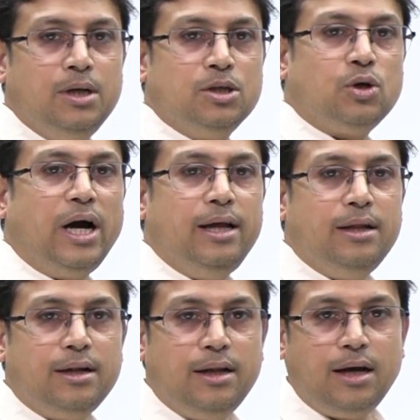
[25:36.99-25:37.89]
So
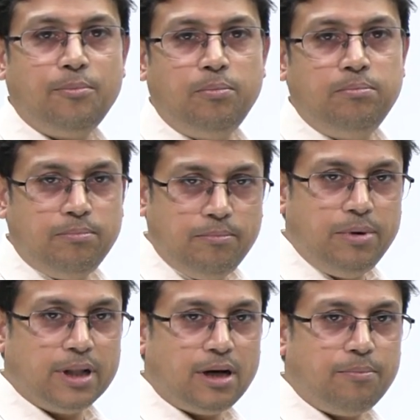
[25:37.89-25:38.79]
either they are
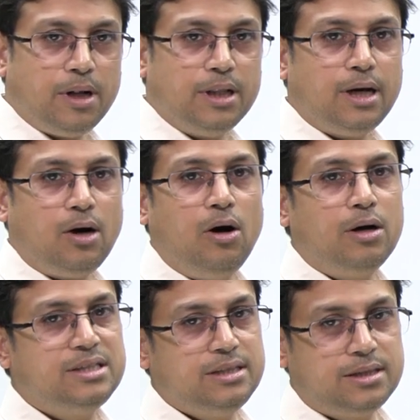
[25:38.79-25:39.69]
brother
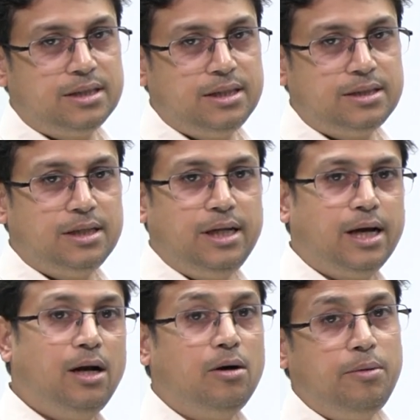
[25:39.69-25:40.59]
or sister. They
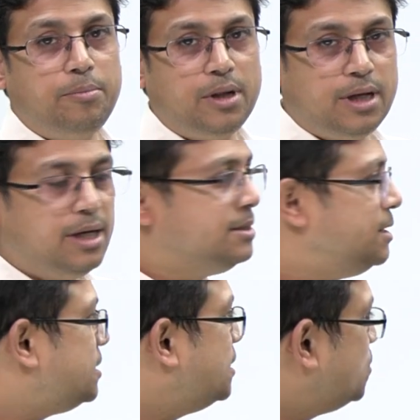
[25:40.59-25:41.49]
cannot be brother and sister.